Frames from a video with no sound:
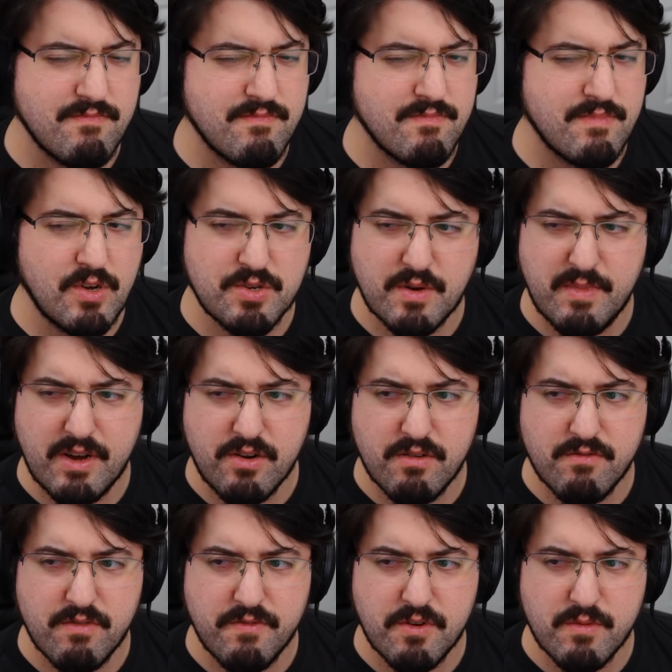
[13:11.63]
Also, I'm not going to
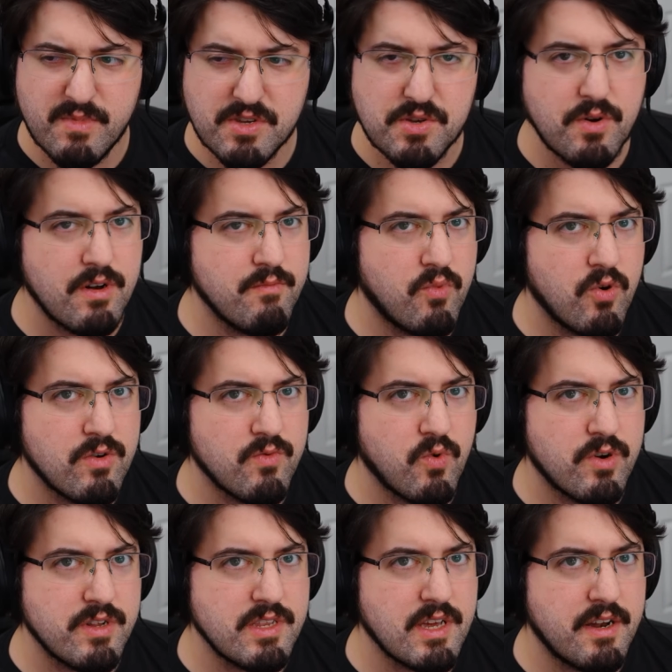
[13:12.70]
refer them as sword and board
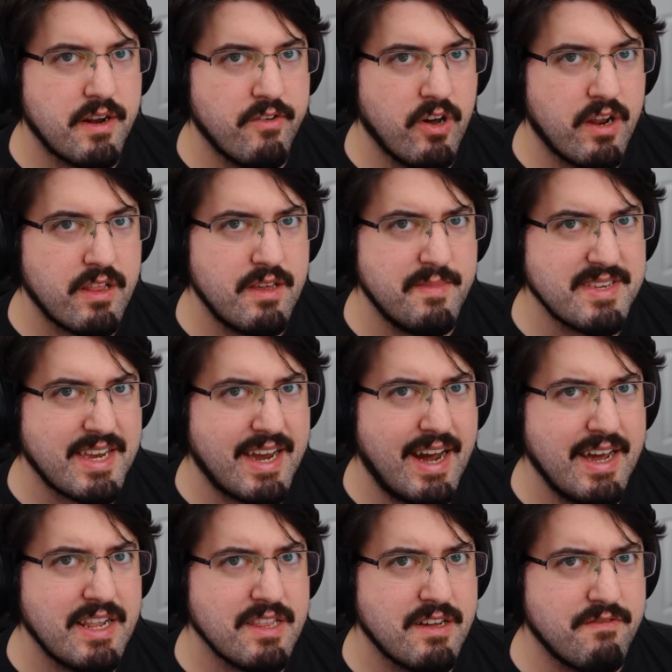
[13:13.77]
wardens unironically because I
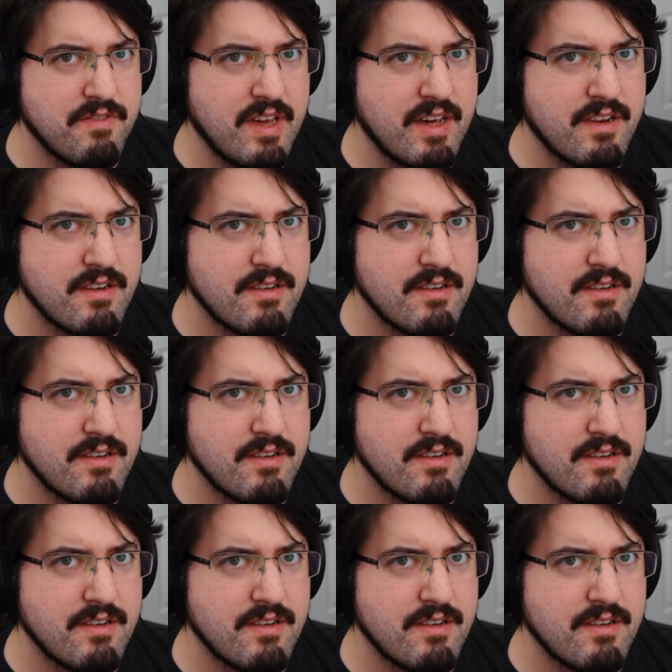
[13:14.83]
kind of love that.